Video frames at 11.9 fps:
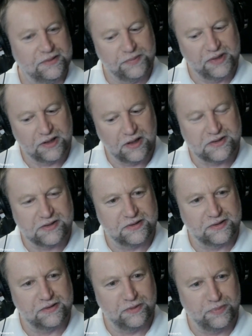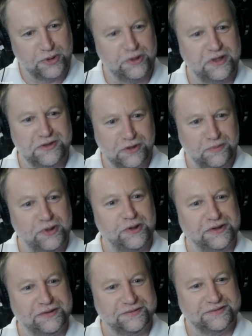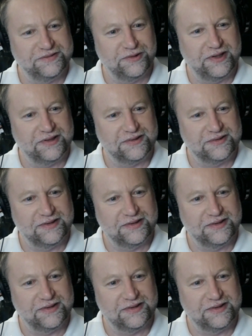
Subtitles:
because computing is computing, right?